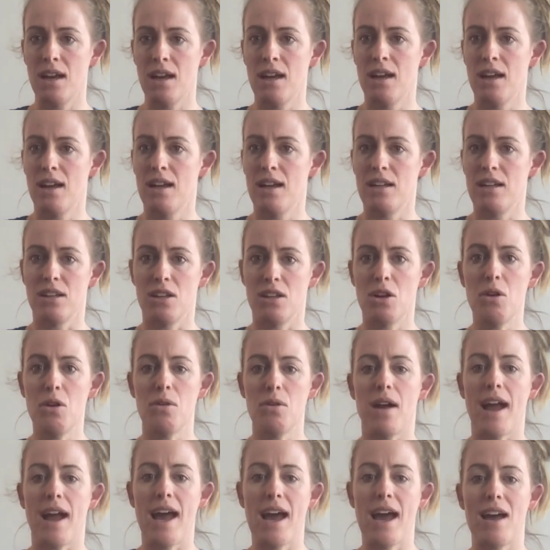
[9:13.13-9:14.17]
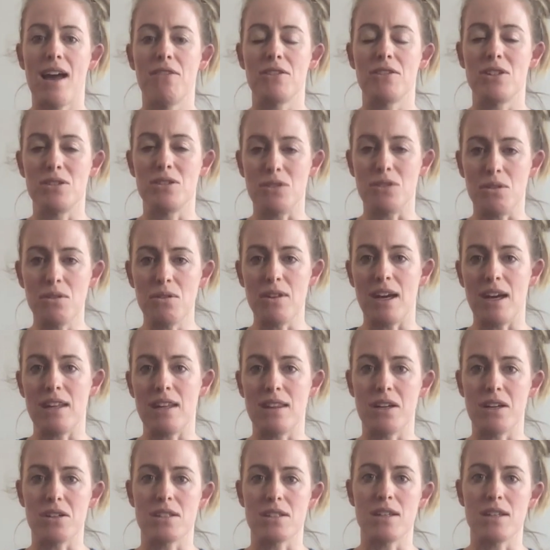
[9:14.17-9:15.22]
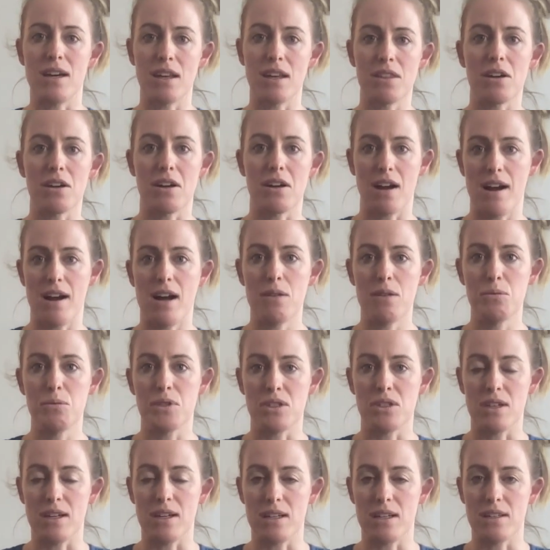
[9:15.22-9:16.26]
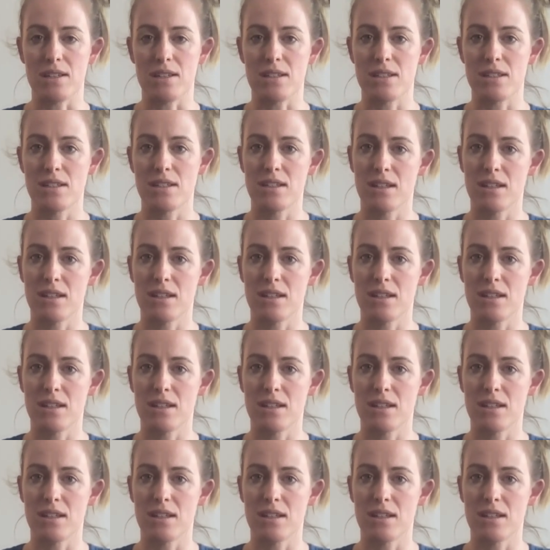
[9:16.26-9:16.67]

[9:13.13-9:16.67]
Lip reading: You don't have to do that. There's other options.